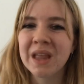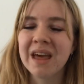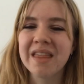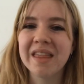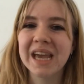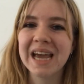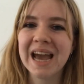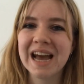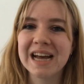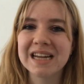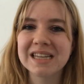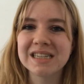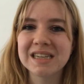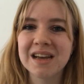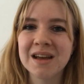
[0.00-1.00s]
they
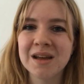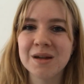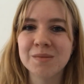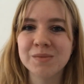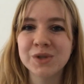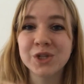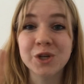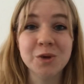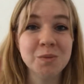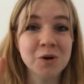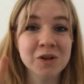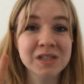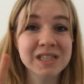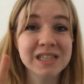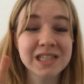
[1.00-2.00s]
had um, two
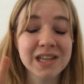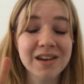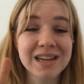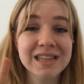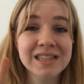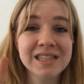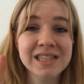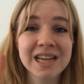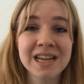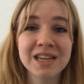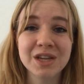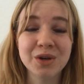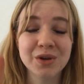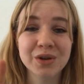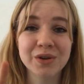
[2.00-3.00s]
box designs and
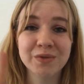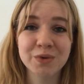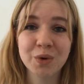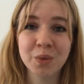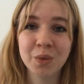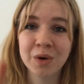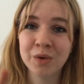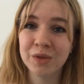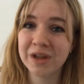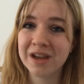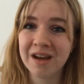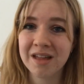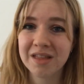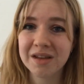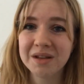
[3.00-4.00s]
you could have got one or the
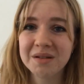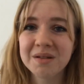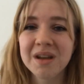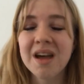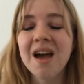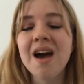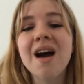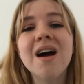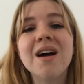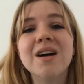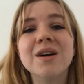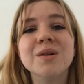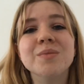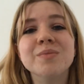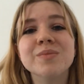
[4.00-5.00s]
other.
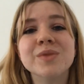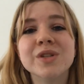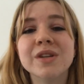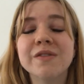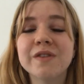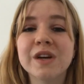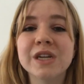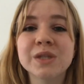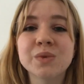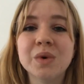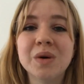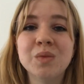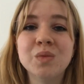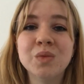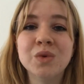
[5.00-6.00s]
Um, so the first
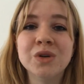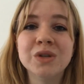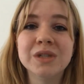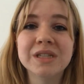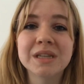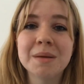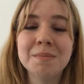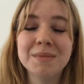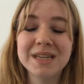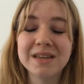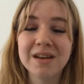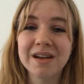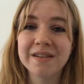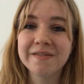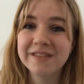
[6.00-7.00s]
one was
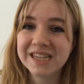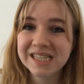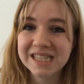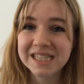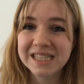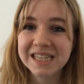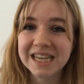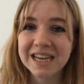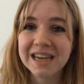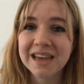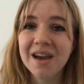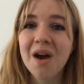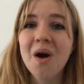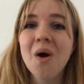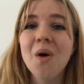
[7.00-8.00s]
Midnight Fantasy
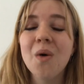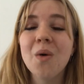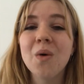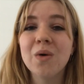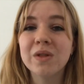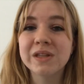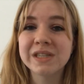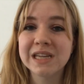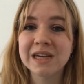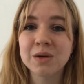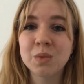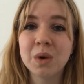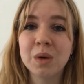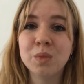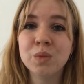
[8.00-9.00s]
or the second
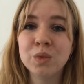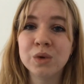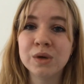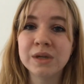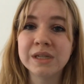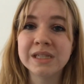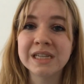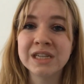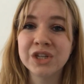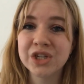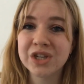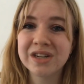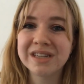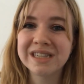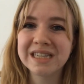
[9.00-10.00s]
one was
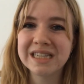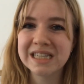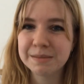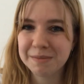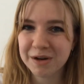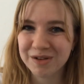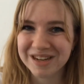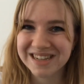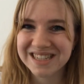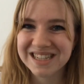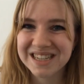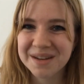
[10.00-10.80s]
Enchanted Spirit.